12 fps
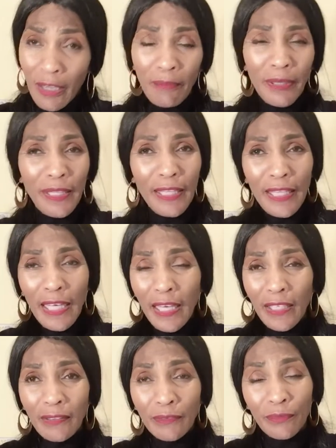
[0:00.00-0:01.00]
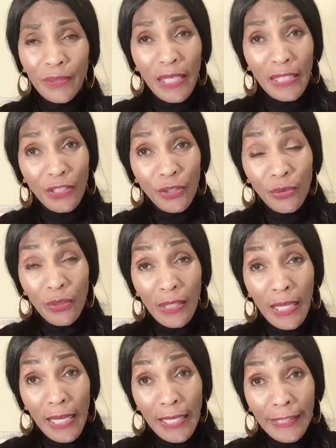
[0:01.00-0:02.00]
But then when I
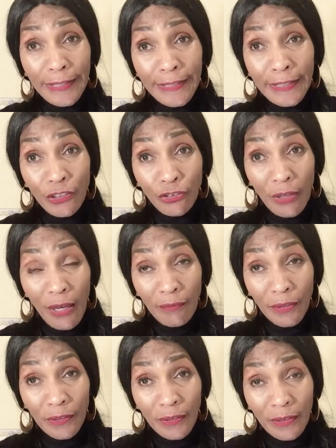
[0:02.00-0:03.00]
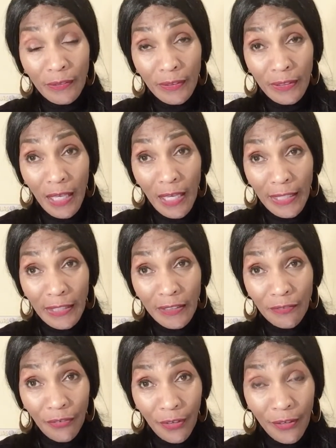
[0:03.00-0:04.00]
utilize the travel
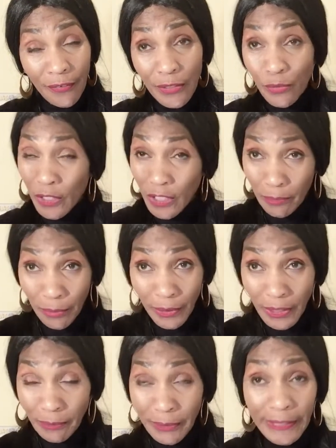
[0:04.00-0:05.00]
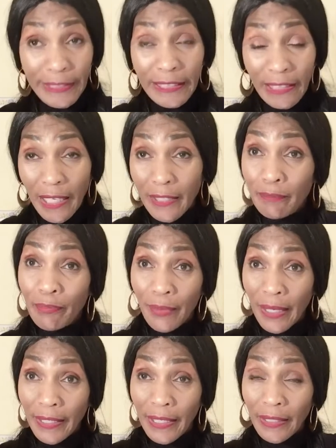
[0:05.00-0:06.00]
size fragrance, which is supposed to be the same
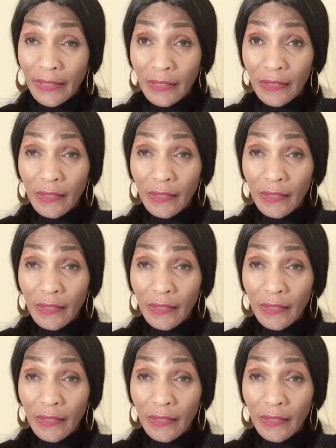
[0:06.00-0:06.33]
product,